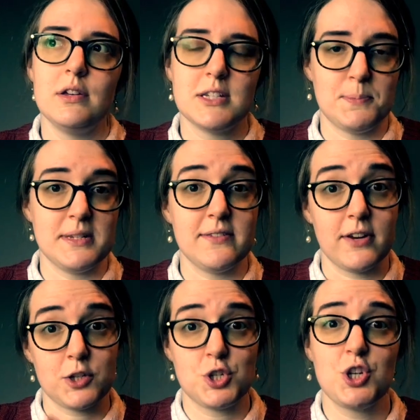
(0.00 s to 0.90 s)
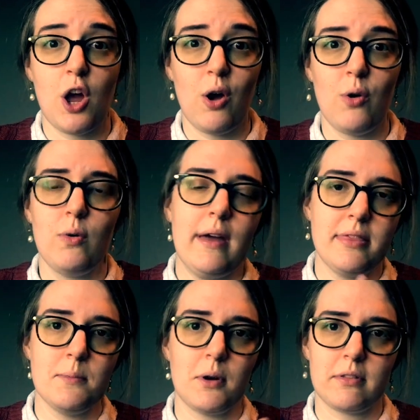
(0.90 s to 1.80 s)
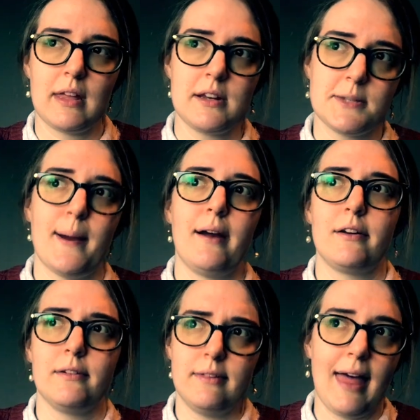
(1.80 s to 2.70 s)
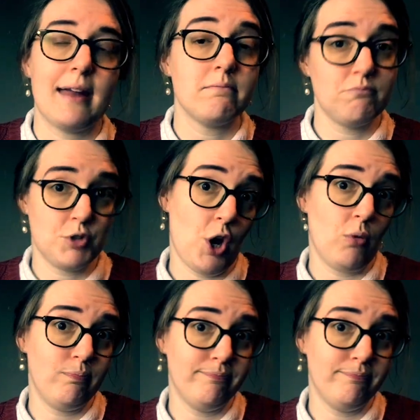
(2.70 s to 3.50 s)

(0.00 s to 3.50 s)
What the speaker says: specific show and the book that inspired that show.